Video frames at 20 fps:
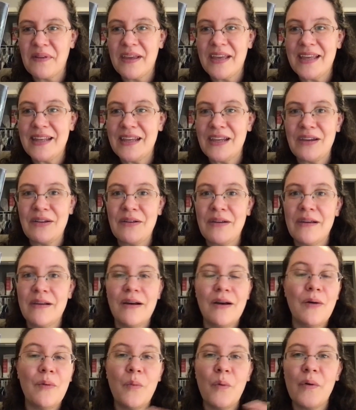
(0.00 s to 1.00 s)
any
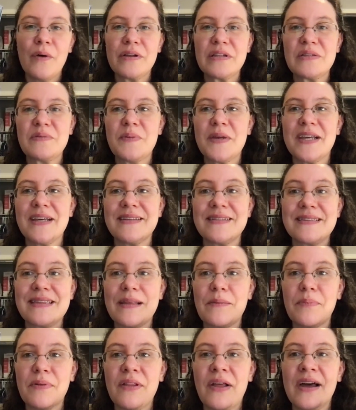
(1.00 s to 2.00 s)
awards, because the
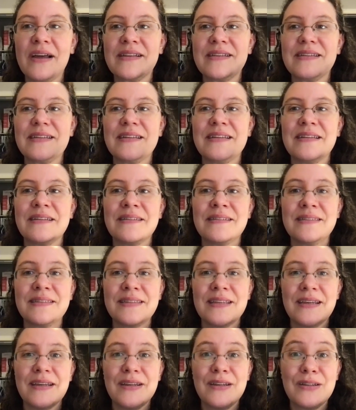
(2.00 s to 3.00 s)
plot is
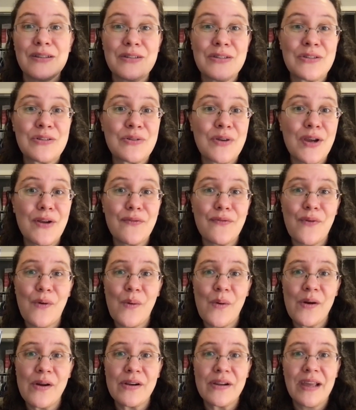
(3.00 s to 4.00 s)

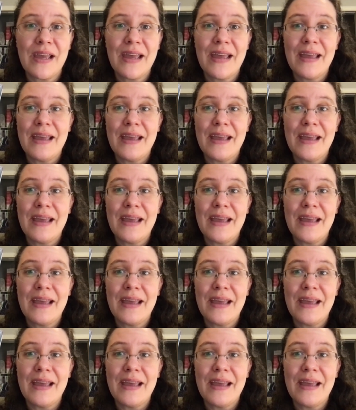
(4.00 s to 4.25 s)
straightforward